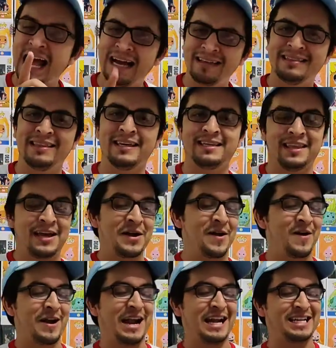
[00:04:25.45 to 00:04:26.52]
I think they
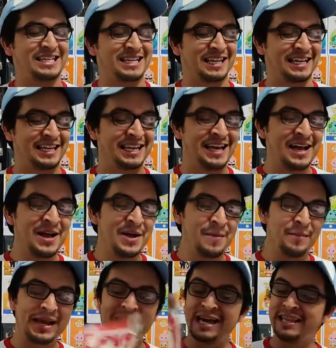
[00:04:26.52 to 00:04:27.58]
are actually.
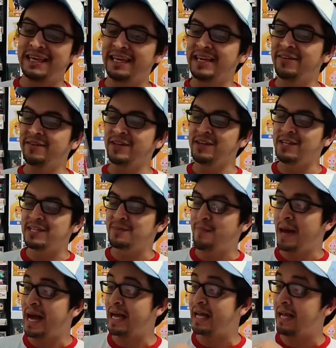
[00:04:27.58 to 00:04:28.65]
But yeah, they give you this
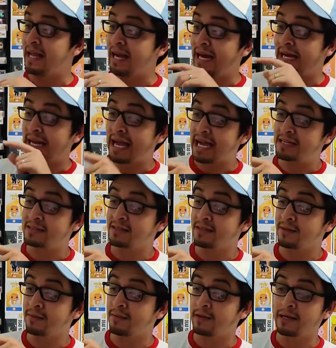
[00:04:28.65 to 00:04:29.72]
bag, and I
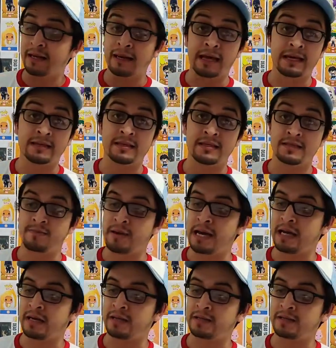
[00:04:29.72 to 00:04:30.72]
actually really like this bag.